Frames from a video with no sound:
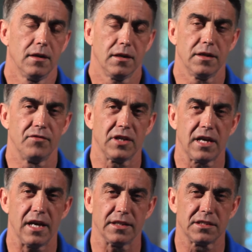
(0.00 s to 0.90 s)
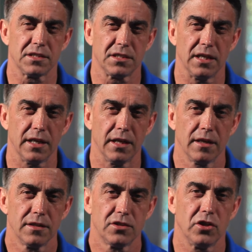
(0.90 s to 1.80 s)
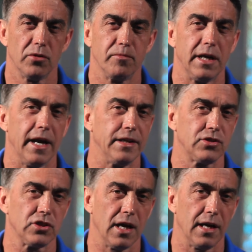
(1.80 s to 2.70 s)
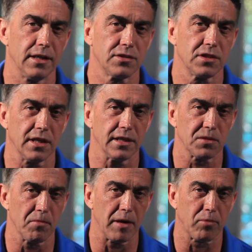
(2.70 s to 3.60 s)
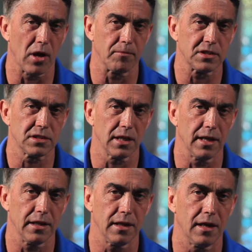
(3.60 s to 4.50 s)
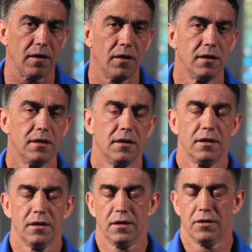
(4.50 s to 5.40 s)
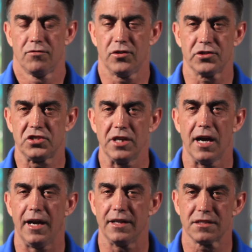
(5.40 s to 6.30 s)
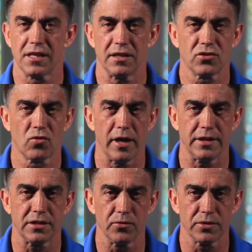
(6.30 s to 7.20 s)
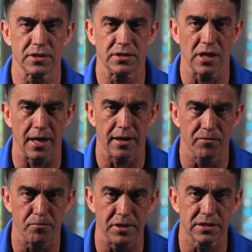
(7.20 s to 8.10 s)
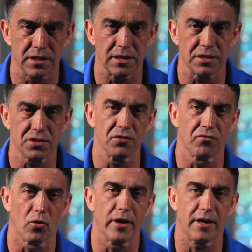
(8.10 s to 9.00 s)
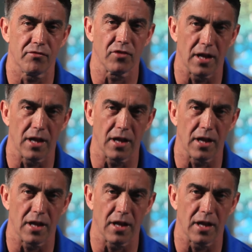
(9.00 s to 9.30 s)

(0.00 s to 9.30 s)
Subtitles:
I live in Kansas City. Showed me 8 giants against my promised land there. First giant sounds crazy. It was the giant of busyness devoid of